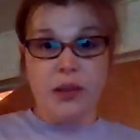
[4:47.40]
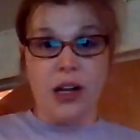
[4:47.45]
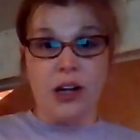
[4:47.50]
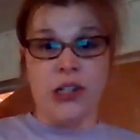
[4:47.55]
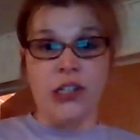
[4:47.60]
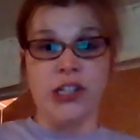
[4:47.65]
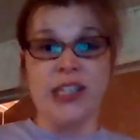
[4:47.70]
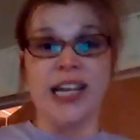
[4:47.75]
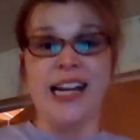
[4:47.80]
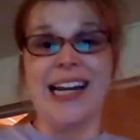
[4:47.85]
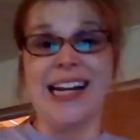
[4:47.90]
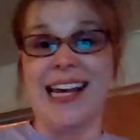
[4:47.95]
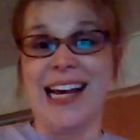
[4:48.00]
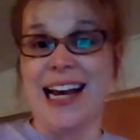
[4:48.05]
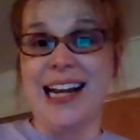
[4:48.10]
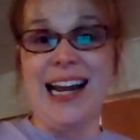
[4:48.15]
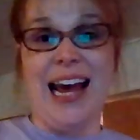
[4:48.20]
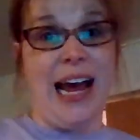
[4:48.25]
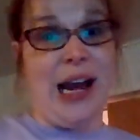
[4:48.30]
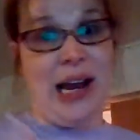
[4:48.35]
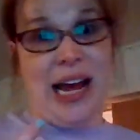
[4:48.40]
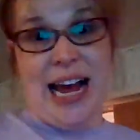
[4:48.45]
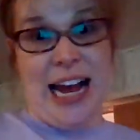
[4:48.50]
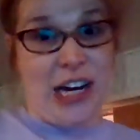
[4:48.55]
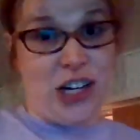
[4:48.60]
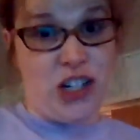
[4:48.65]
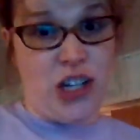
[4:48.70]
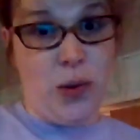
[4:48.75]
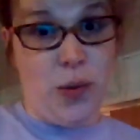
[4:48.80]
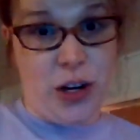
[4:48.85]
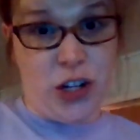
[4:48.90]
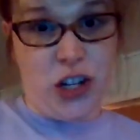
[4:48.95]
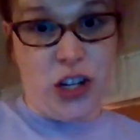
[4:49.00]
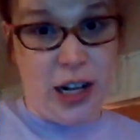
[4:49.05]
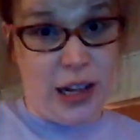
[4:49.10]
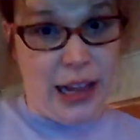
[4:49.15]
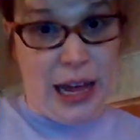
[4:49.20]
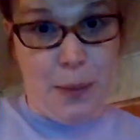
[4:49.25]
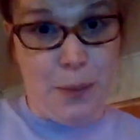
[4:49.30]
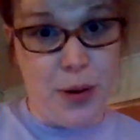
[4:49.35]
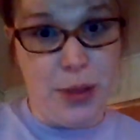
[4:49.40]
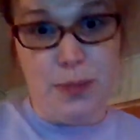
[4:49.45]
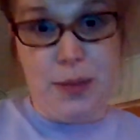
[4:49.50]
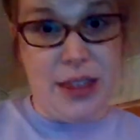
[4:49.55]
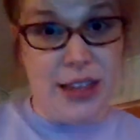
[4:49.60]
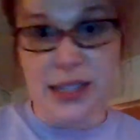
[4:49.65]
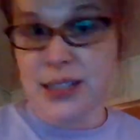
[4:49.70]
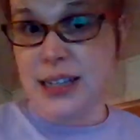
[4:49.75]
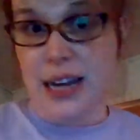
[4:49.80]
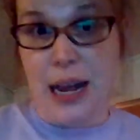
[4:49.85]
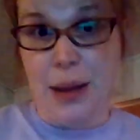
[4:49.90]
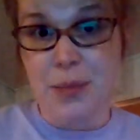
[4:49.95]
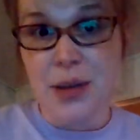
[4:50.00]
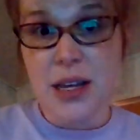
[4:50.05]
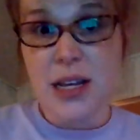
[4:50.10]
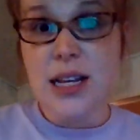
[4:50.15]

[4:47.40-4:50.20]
Do that again. I actually want you to clap with me this time.